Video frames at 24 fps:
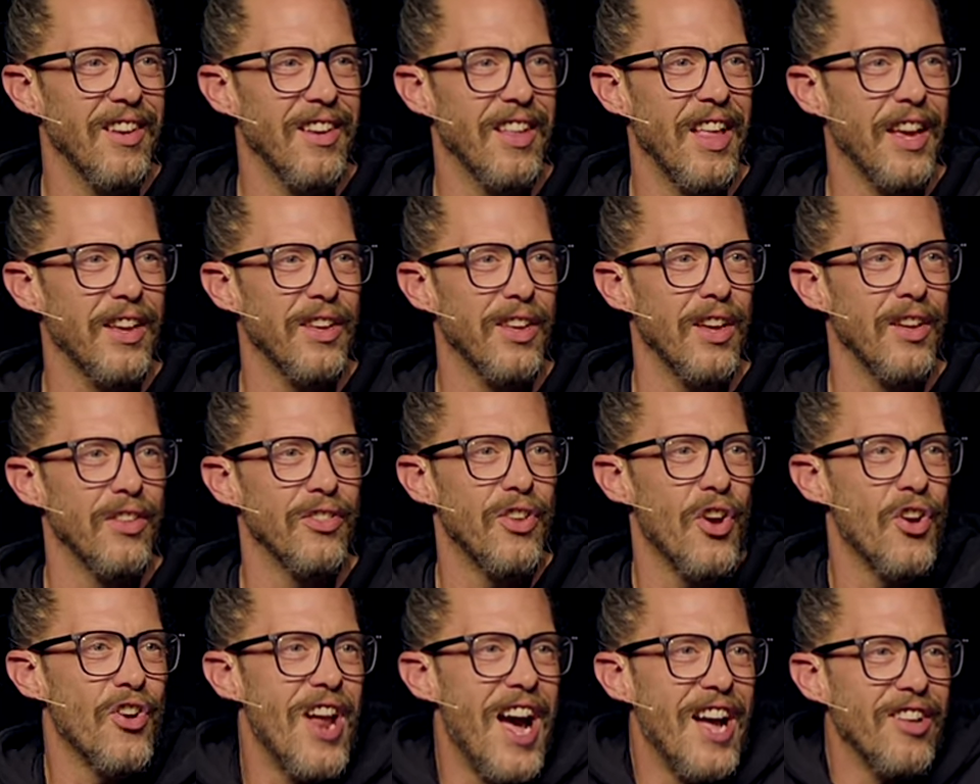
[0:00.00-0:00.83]
Like,
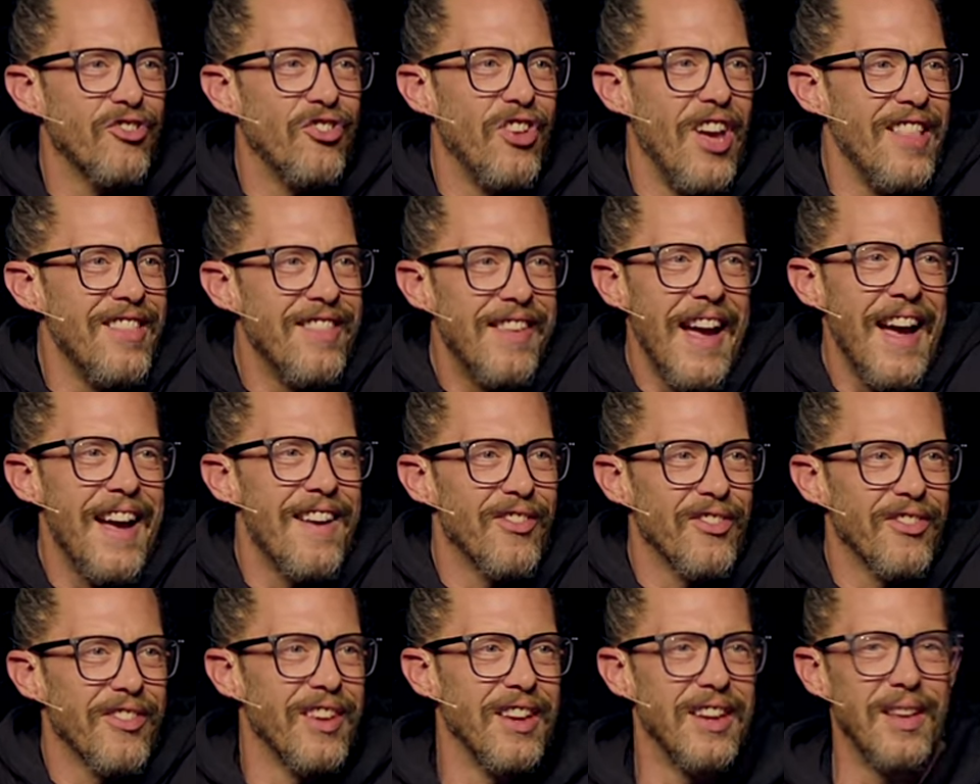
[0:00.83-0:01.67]
they're not
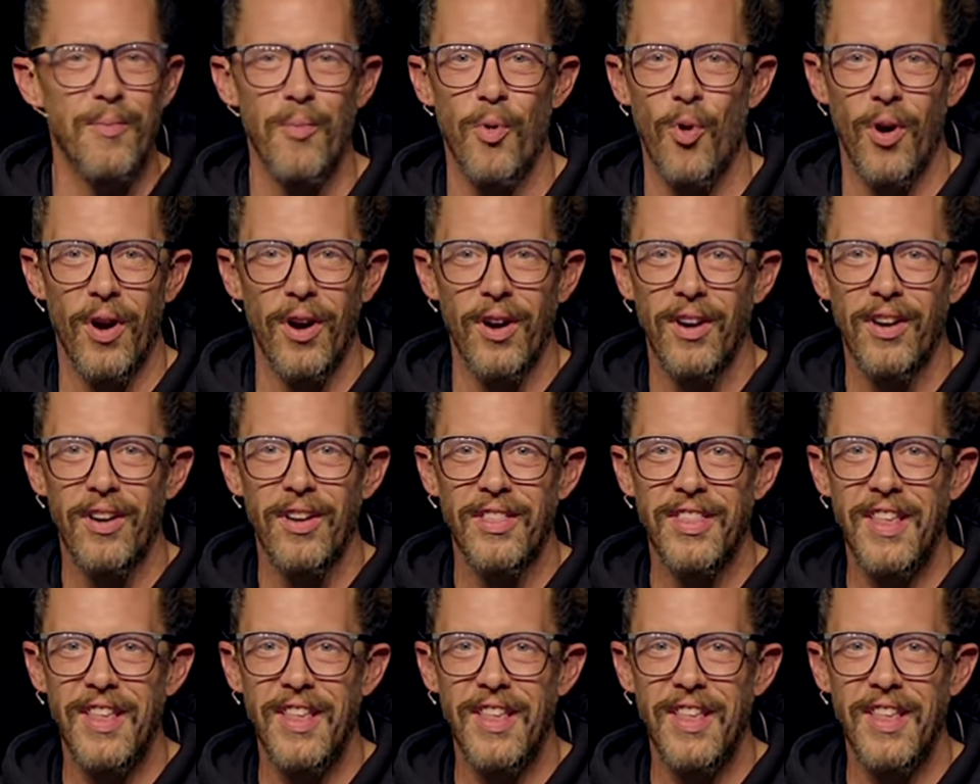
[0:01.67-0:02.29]
Gentiles anymore.